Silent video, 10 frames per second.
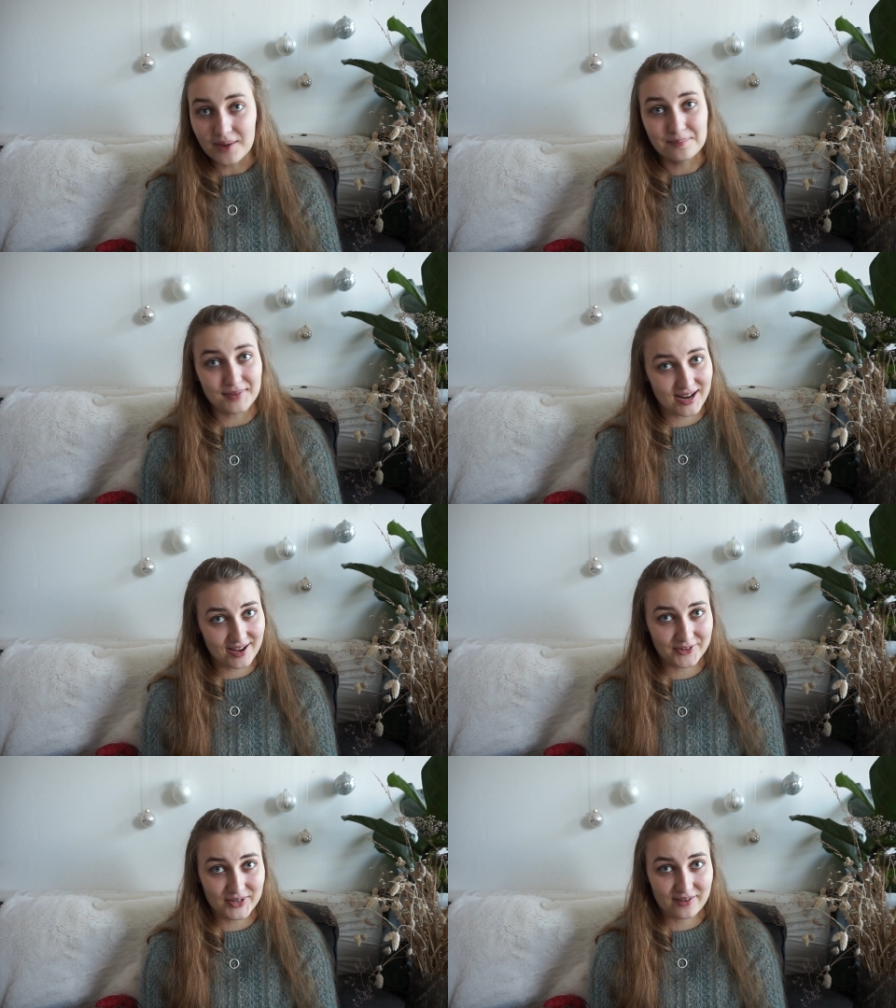But I
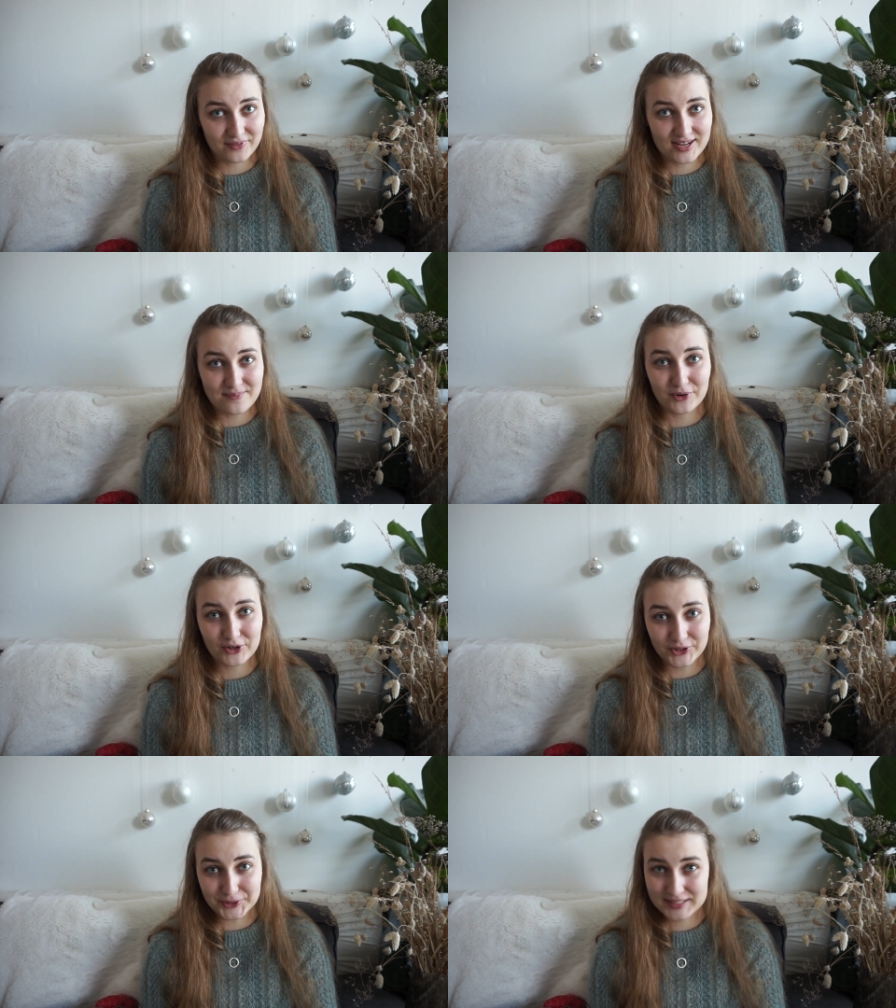don't have any more
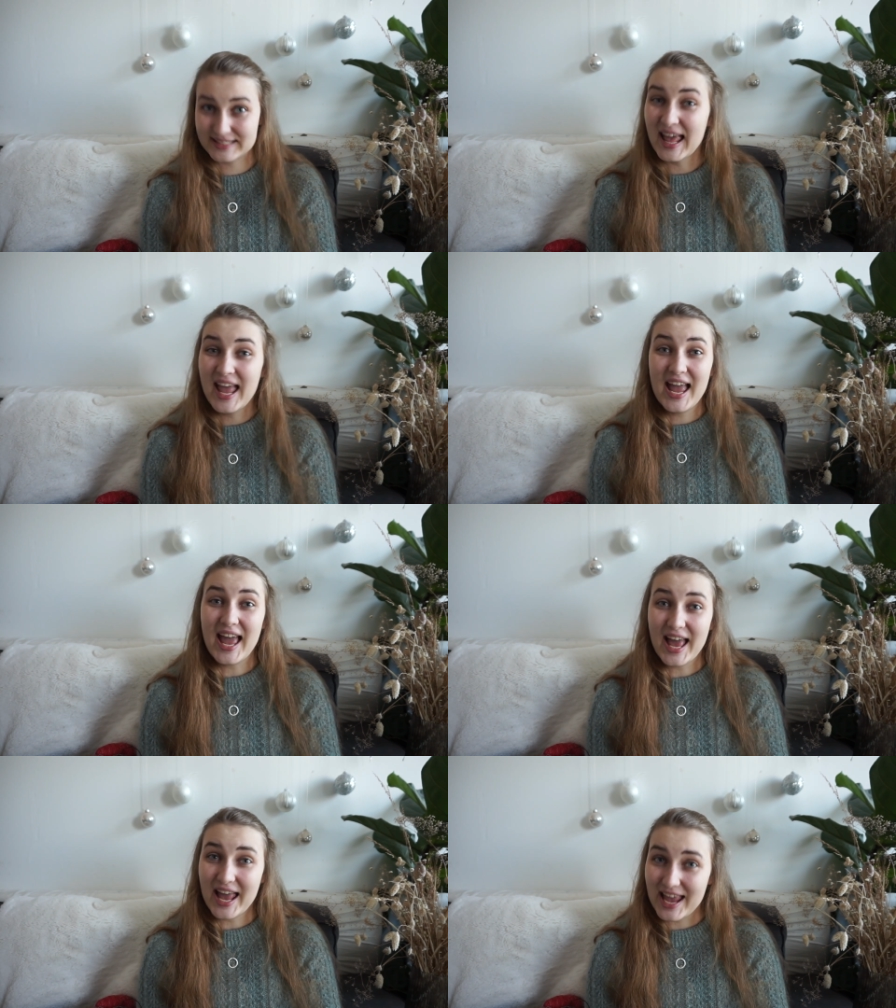cords.
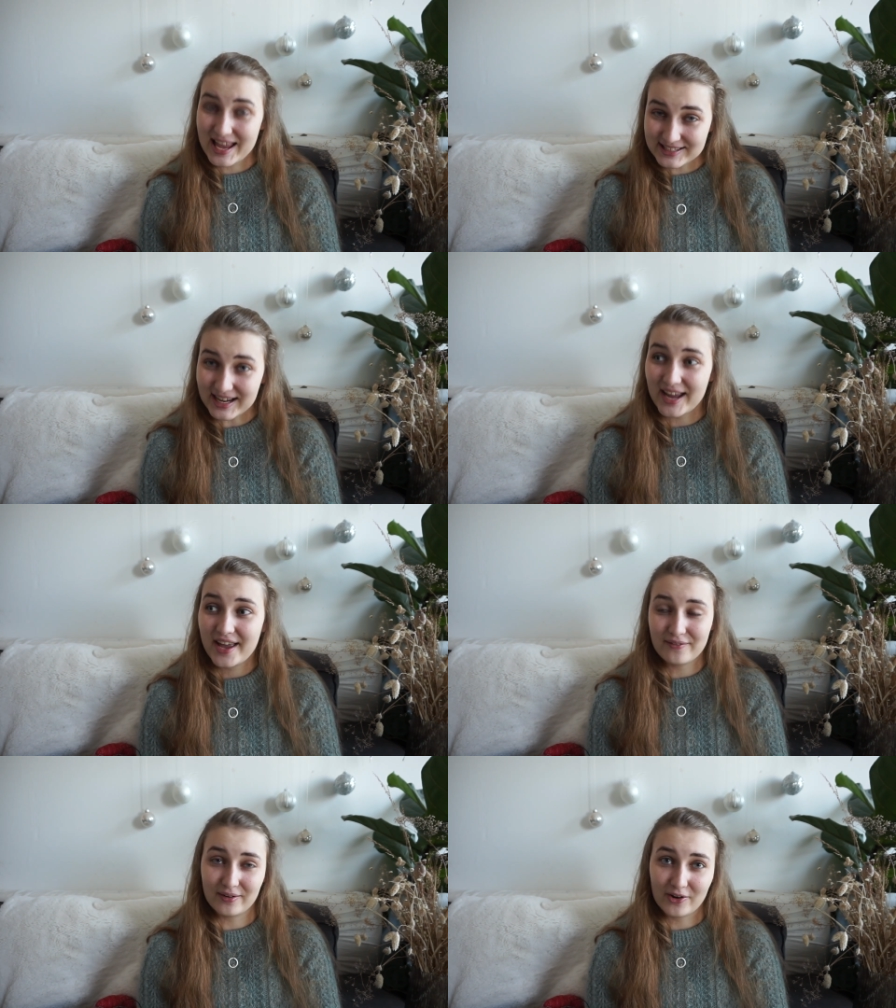And I
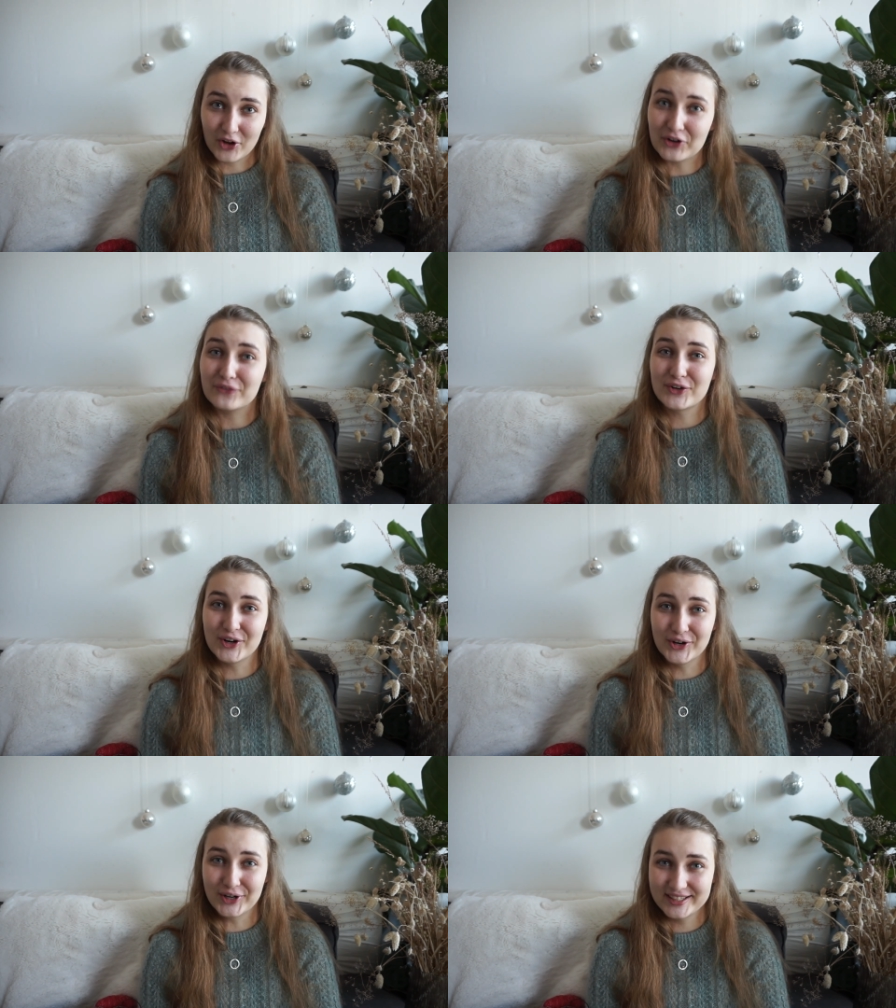have a lot of
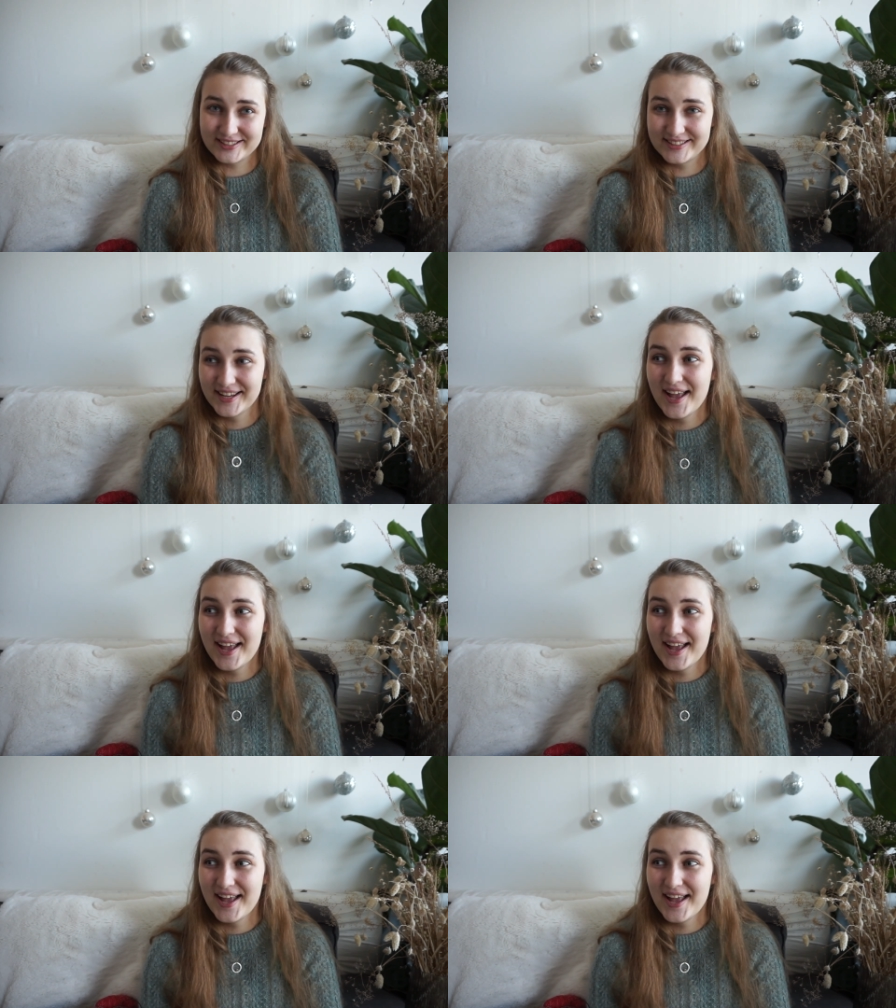cords.